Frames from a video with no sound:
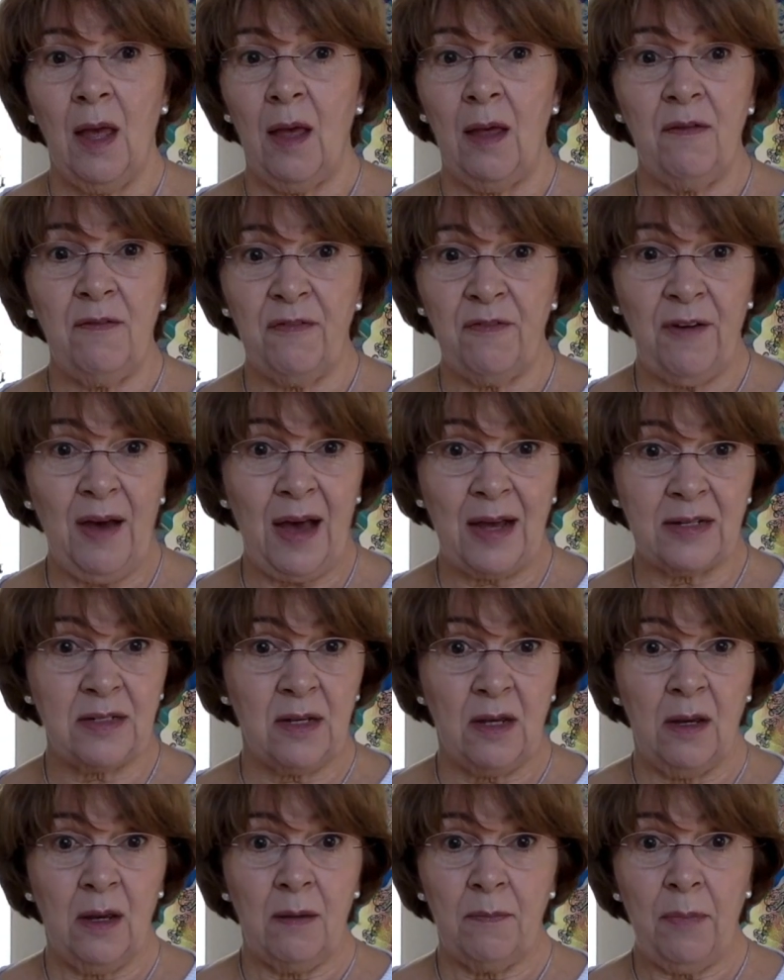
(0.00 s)
In fact,
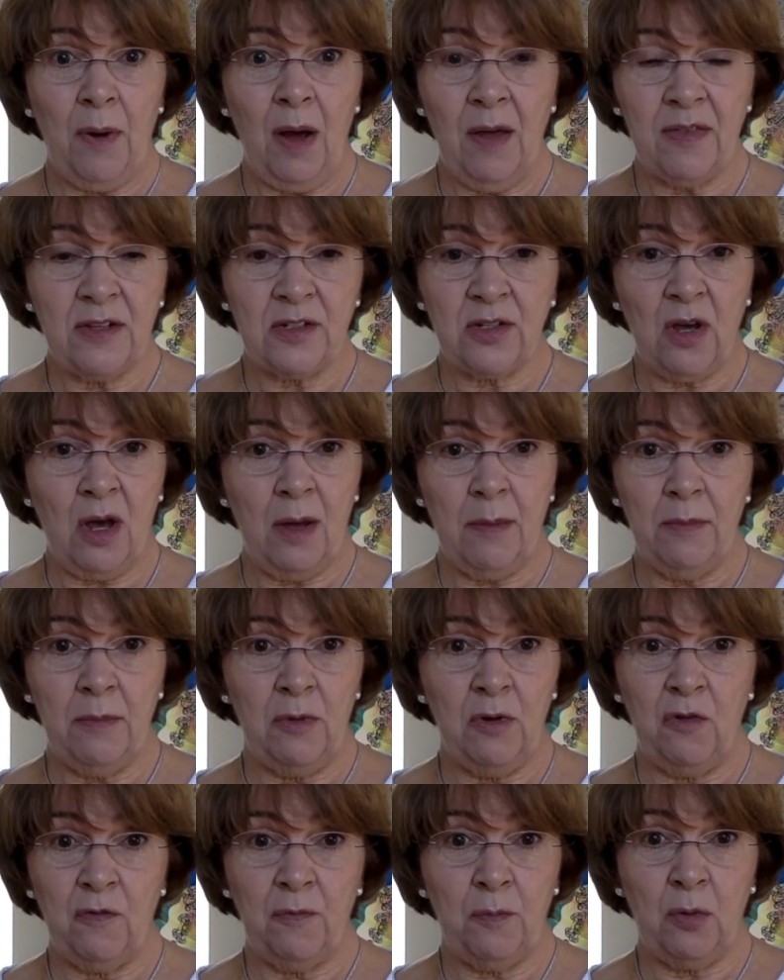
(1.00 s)
by the time
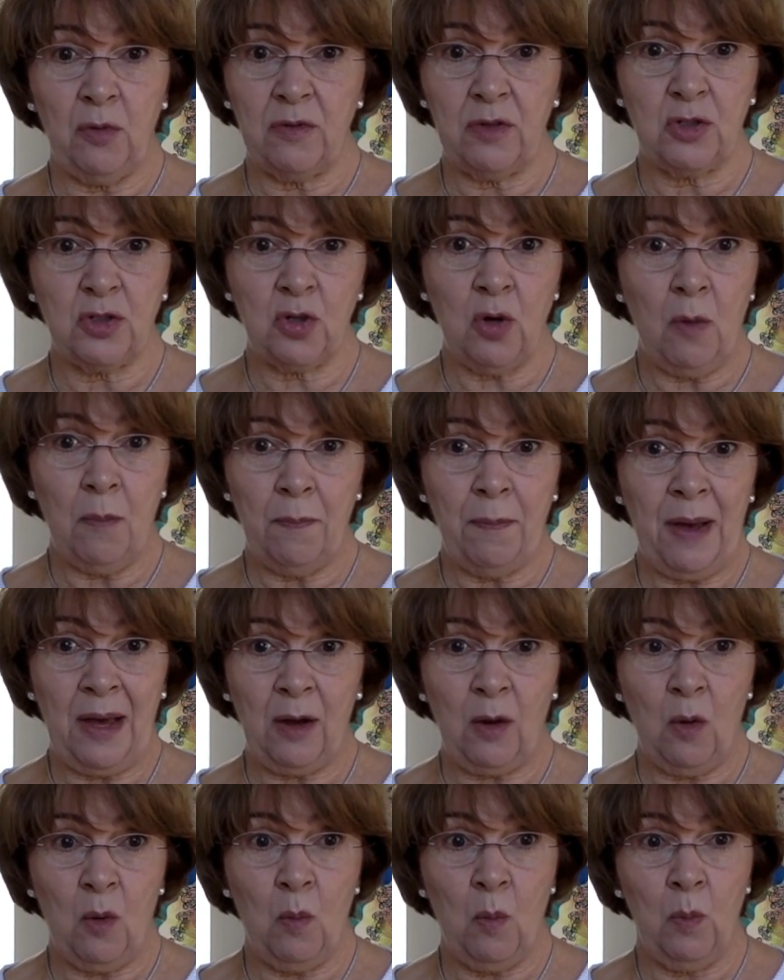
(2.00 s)
you've put the top back
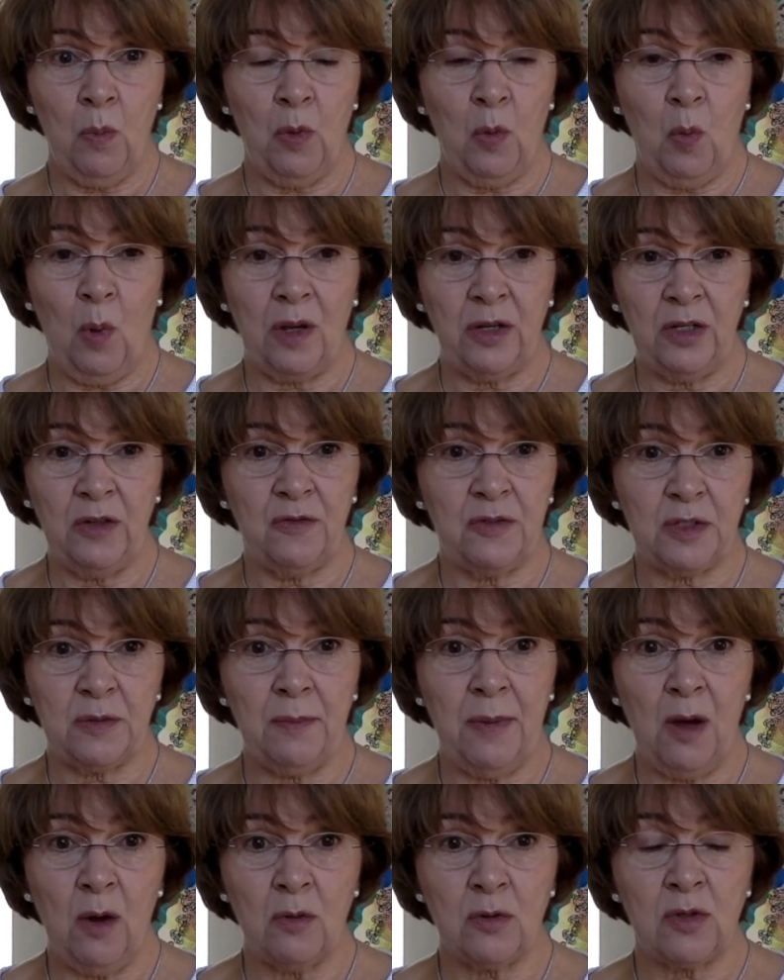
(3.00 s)
on the one you've
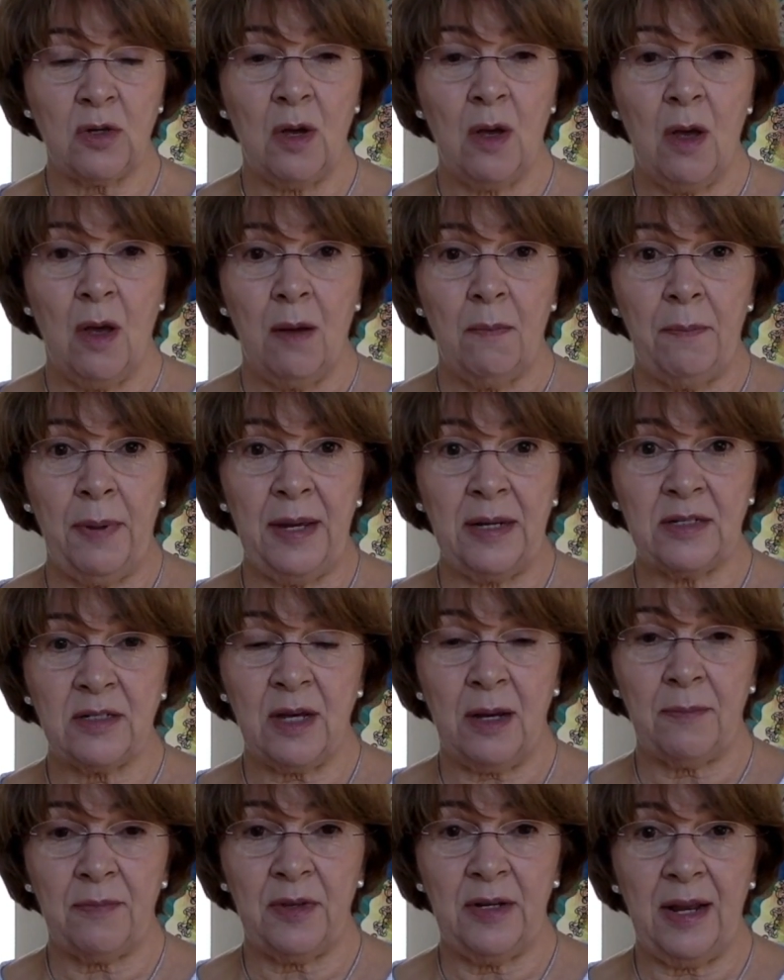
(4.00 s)
smelt, picked
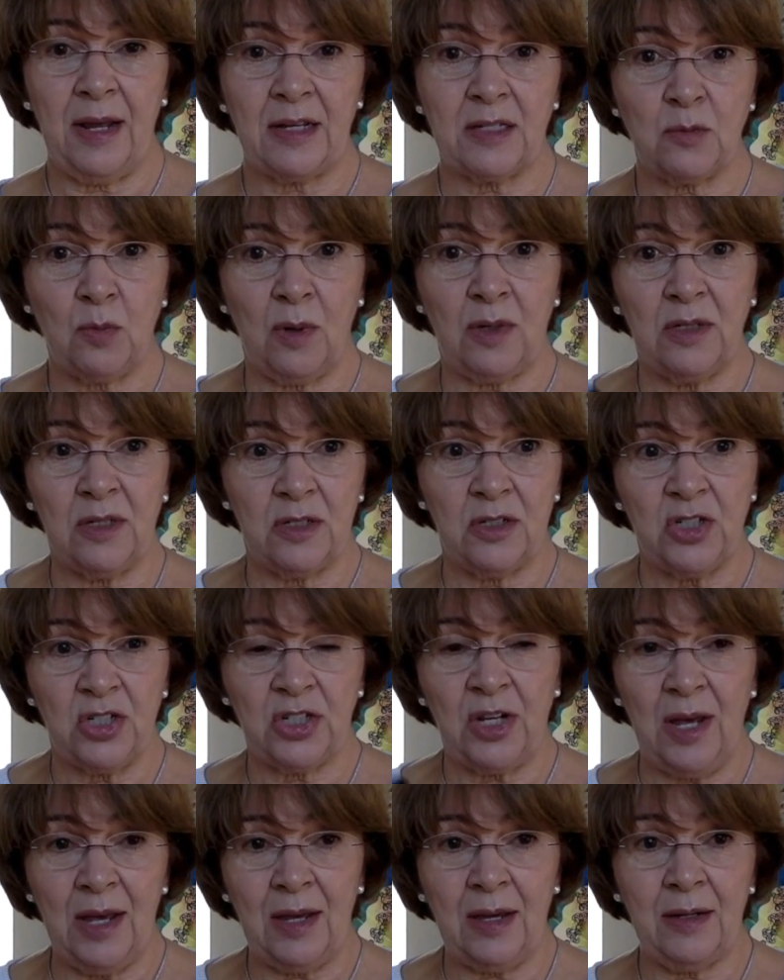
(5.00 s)
up the next one,
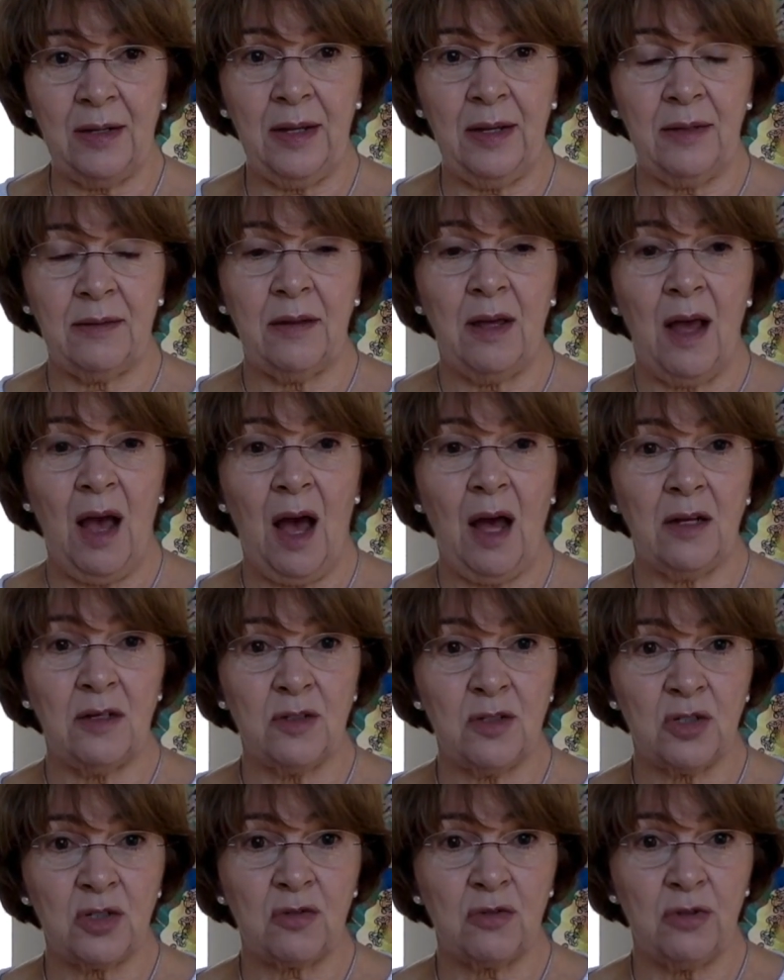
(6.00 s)
shaken it,
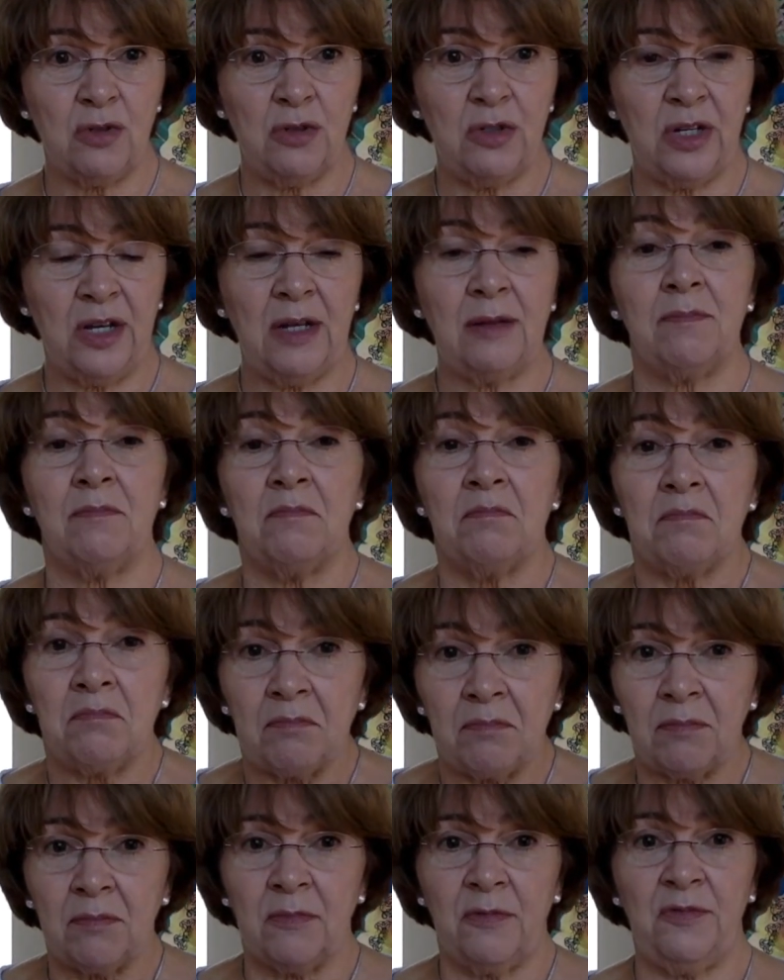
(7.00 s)
unscrewed it,
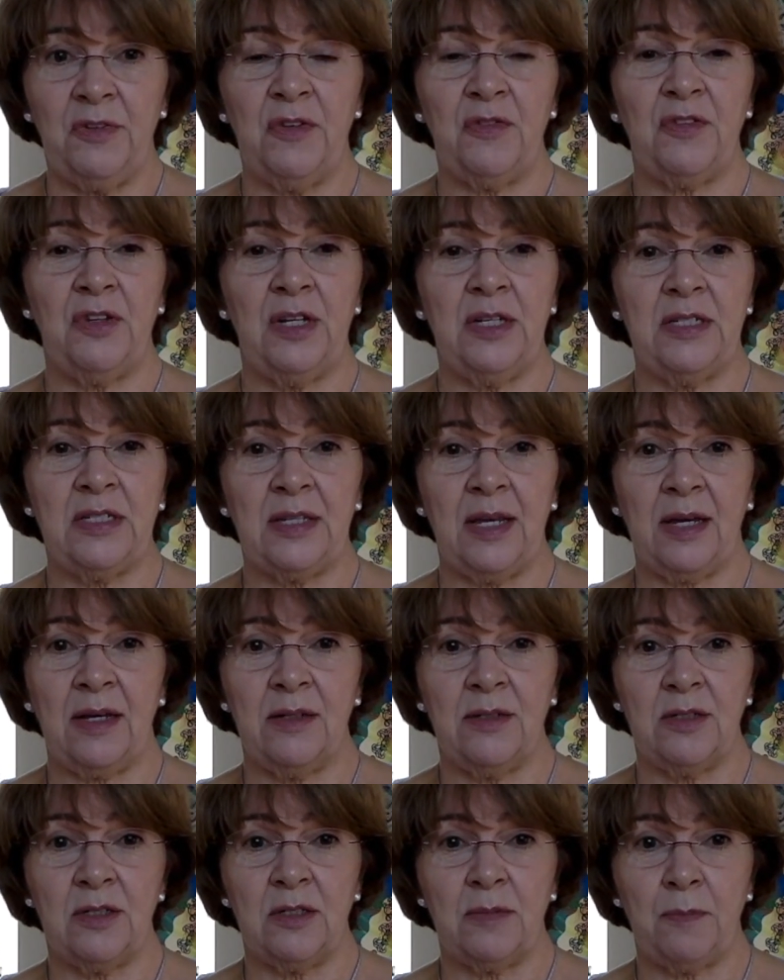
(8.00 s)
15
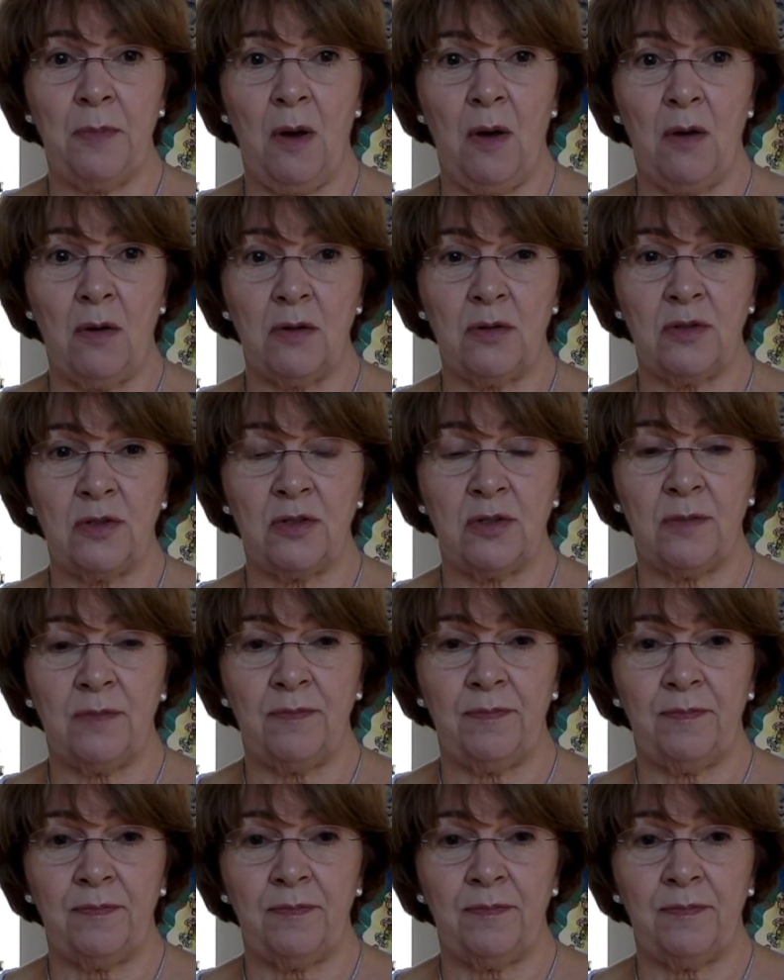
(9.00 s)
seconds has passed.